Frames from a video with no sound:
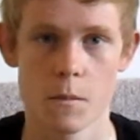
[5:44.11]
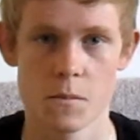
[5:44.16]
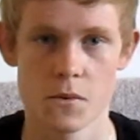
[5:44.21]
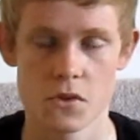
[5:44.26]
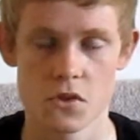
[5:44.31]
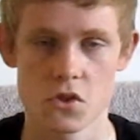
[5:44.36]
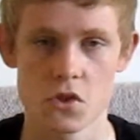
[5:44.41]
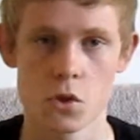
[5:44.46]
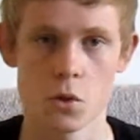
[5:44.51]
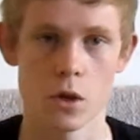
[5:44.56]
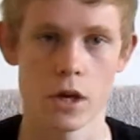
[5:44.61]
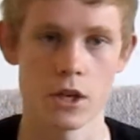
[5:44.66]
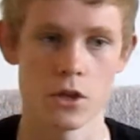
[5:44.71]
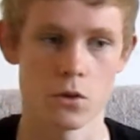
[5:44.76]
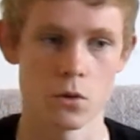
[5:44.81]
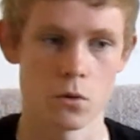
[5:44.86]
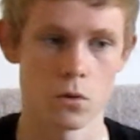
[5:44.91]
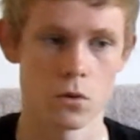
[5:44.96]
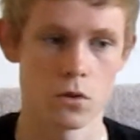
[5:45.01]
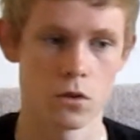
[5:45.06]
pursuer and
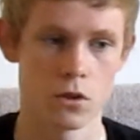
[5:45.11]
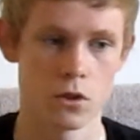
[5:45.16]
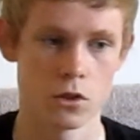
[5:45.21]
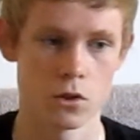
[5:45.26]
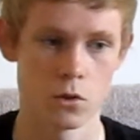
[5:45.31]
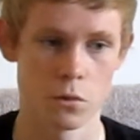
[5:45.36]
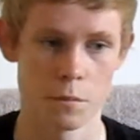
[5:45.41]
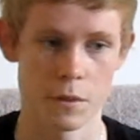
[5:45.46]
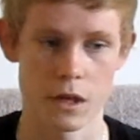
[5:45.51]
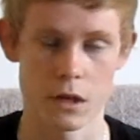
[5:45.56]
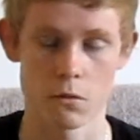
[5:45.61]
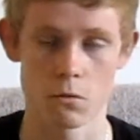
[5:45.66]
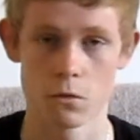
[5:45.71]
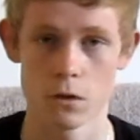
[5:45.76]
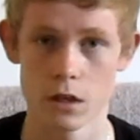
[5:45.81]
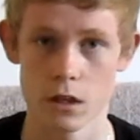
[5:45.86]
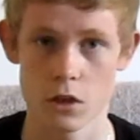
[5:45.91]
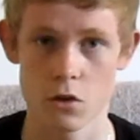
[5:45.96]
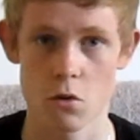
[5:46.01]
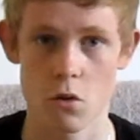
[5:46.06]
you're being
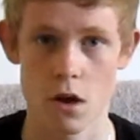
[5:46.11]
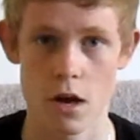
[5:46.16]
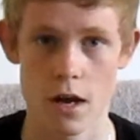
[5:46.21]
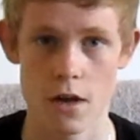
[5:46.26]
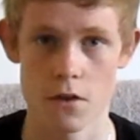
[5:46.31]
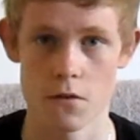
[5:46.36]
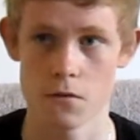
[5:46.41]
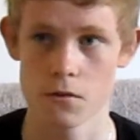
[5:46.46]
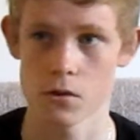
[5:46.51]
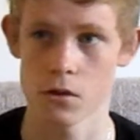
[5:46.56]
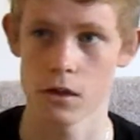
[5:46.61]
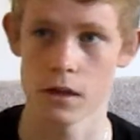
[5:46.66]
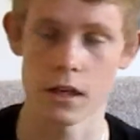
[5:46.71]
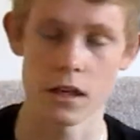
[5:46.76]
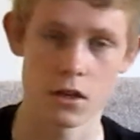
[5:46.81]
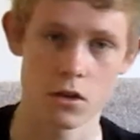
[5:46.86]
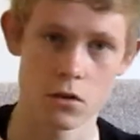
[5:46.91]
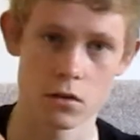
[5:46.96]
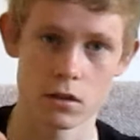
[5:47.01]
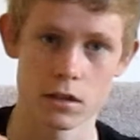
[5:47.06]
really quiet, you've got
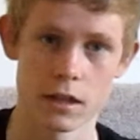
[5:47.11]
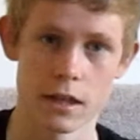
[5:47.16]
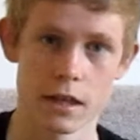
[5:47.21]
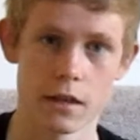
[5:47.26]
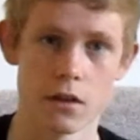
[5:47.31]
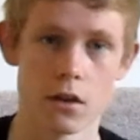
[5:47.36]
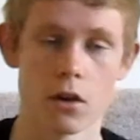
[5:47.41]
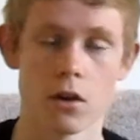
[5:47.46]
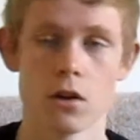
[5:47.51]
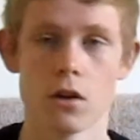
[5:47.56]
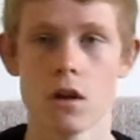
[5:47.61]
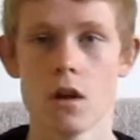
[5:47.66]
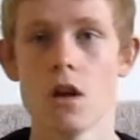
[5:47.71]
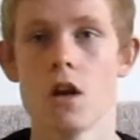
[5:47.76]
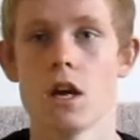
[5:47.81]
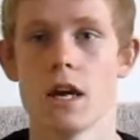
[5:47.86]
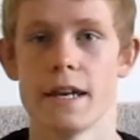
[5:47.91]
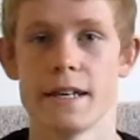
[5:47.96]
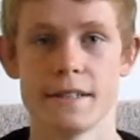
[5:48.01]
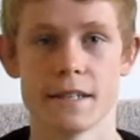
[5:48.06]
incognito,
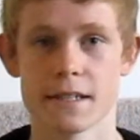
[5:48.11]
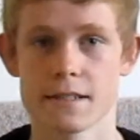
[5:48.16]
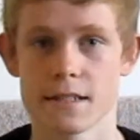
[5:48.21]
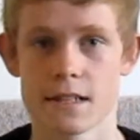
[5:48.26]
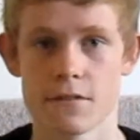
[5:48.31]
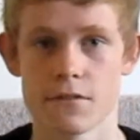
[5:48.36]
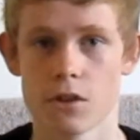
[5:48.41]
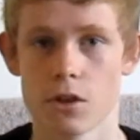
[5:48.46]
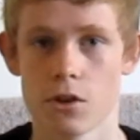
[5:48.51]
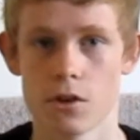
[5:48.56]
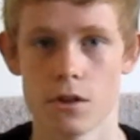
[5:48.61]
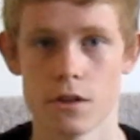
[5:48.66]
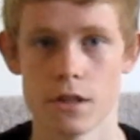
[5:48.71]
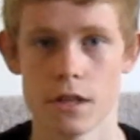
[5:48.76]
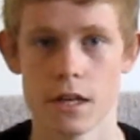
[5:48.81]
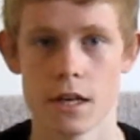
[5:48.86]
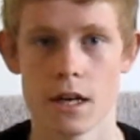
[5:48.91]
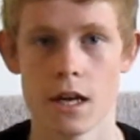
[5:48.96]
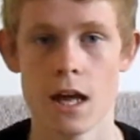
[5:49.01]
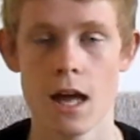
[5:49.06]
he doesn't even know you're
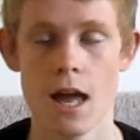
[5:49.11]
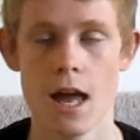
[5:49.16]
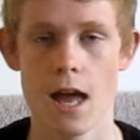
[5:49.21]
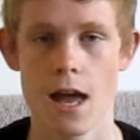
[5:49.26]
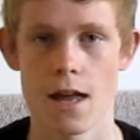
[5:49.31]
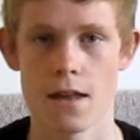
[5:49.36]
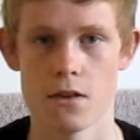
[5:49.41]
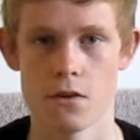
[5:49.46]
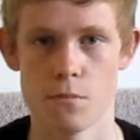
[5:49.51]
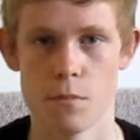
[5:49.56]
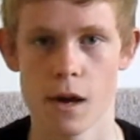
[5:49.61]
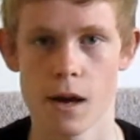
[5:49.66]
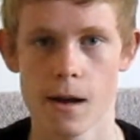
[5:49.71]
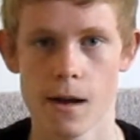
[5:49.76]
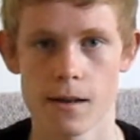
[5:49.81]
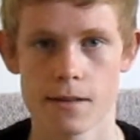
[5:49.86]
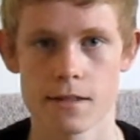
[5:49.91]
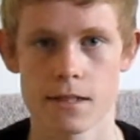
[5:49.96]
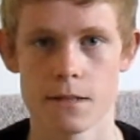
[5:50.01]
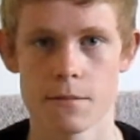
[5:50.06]
there, and you
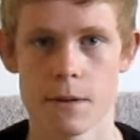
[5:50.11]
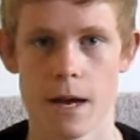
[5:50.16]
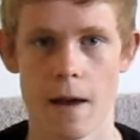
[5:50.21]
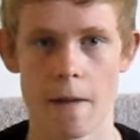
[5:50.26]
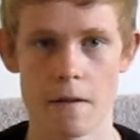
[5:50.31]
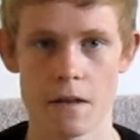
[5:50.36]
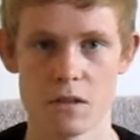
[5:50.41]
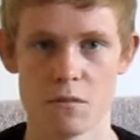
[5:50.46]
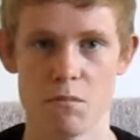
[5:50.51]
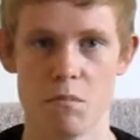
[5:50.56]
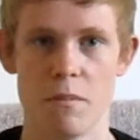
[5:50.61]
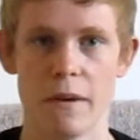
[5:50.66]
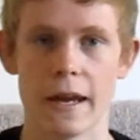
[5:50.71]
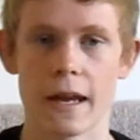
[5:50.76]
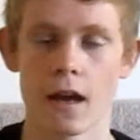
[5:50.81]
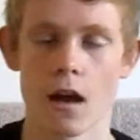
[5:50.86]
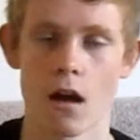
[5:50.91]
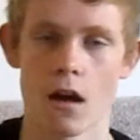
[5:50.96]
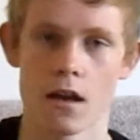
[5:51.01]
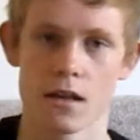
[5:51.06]
pass him and this
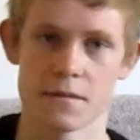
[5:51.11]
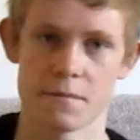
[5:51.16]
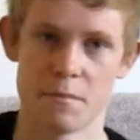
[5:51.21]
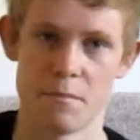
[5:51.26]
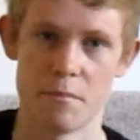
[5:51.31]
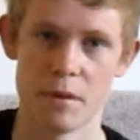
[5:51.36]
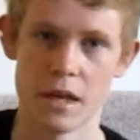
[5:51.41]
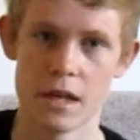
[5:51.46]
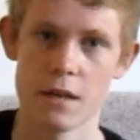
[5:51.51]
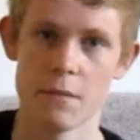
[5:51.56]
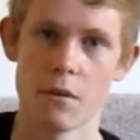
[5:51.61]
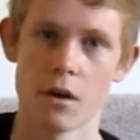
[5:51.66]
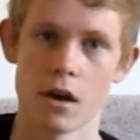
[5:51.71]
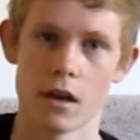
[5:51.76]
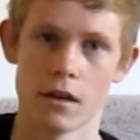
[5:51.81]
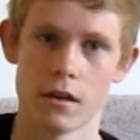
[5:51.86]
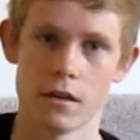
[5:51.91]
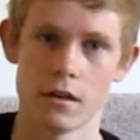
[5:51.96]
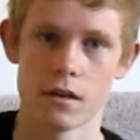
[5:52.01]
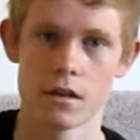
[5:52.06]
big ass B
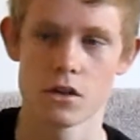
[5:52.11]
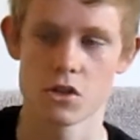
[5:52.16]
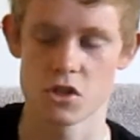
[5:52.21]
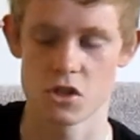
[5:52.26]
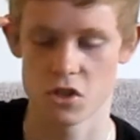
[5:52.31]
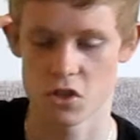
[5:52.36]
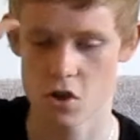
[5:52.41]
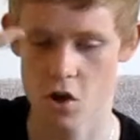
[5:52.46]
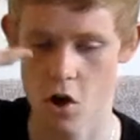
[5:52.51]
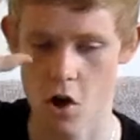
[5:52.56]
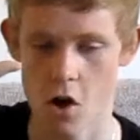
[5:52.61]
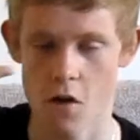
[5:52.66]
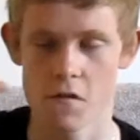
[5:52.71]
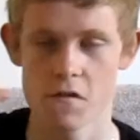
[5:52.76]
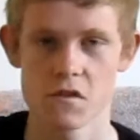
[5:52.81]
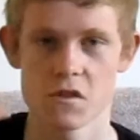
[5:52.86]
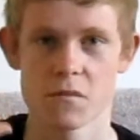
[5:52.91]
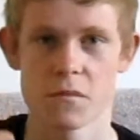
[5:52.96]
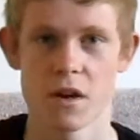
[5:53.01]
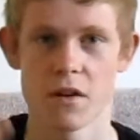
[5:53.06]
button just
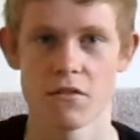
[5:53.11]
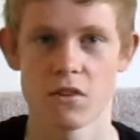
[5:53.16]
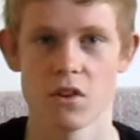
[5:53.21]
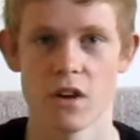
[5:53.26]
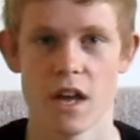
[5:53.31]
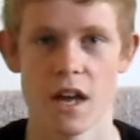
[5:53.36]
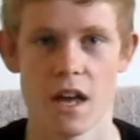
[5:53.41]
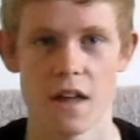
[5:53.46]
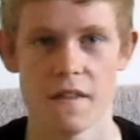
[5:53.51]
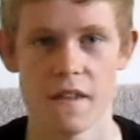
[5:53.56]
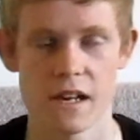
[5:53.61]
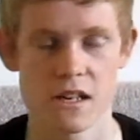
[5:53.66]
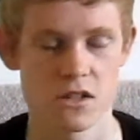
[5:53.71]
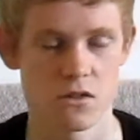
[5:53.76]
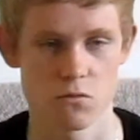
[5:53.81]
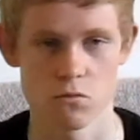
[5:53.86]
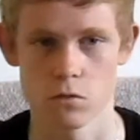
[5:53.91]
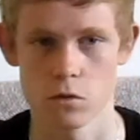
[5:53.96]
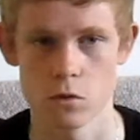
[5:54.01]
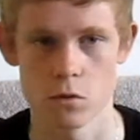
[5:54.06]
hovers above your head. That
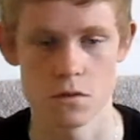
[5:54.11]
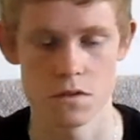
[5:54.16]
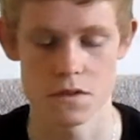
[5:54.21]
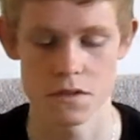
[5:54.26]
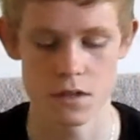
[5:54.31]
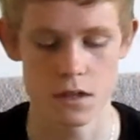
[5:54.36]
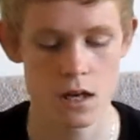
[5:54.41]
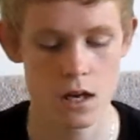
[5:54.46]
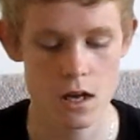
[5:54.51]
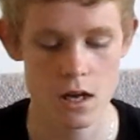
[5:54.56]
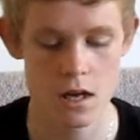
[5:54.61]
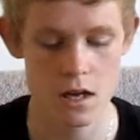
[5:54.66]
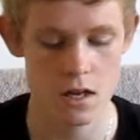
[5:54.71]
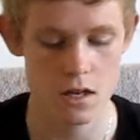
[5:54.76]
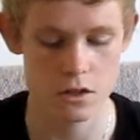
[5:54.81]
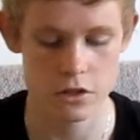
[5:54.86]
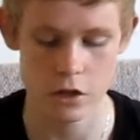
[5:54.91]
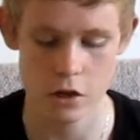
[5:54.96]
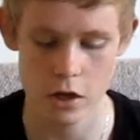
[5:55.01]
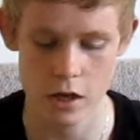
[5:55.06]
just ruins it.
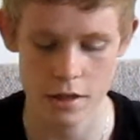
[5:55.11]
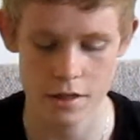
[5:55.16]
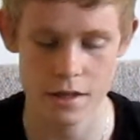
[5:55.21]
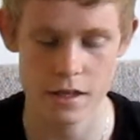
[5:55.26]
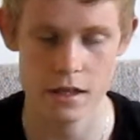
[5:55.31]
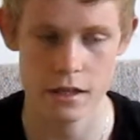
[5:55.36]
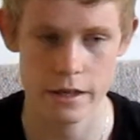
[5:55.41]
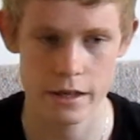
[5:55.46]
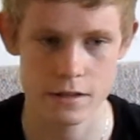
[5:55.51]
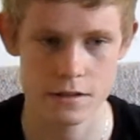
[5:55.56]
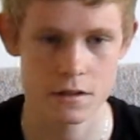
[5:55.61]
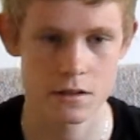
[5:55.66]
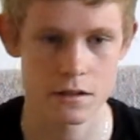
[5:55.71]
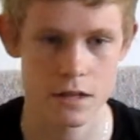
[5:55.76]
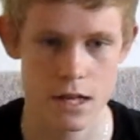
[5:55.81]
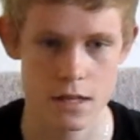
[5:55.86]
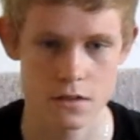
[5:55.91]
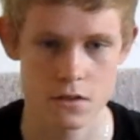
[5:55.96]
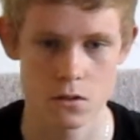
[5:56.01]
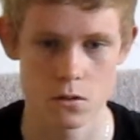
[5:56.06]
So I think that's
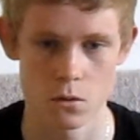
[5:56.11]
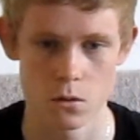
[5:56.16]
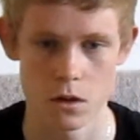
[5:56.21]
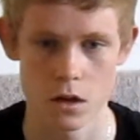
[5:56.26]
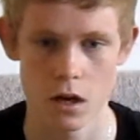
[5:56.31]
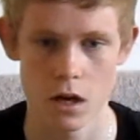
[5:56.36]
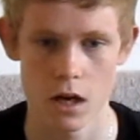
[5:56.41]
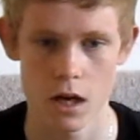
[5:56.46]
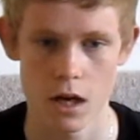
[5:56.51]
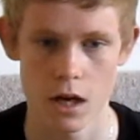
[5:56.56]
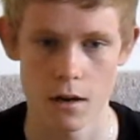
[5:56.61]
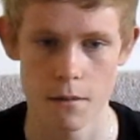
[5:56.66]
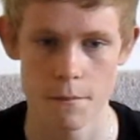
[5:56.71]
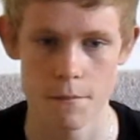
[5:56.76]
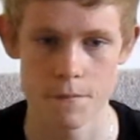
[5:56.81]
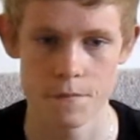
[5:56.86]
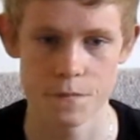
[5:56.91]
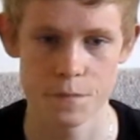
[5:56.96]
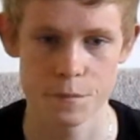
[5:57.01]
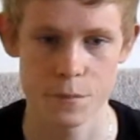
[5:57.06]
good.
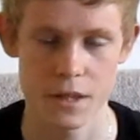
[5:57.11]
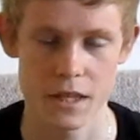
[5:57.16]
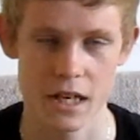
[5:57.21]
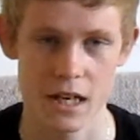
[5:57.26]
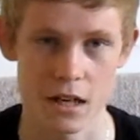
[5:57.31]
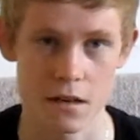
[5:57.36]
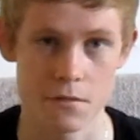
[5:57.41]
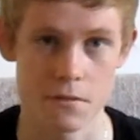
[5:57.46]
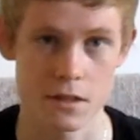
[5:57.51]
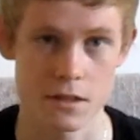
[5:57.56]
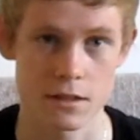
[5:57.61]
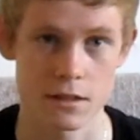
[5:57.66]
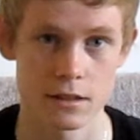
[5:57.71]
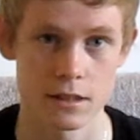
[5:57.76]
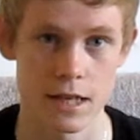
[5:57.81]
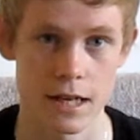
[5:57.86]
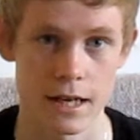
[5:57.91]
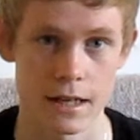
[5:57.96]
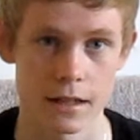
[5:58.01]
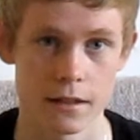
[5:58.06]
But they need to fix the
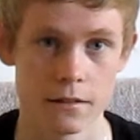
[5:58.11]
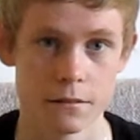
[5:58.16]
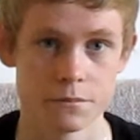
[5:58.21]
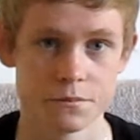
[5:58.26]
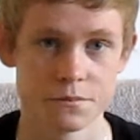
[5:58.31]
lag.